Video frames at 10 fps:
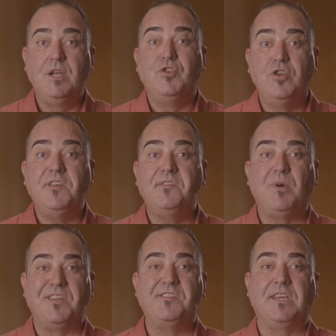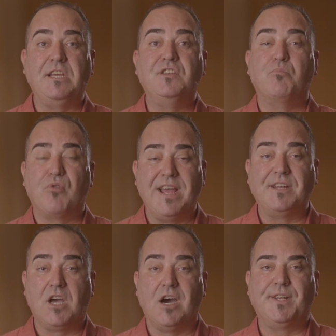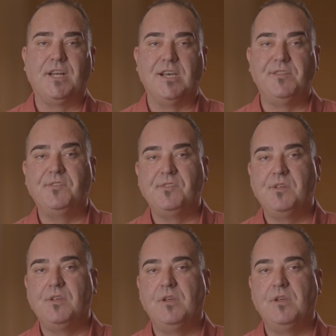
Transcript: Do this by sticking to brand guidelines.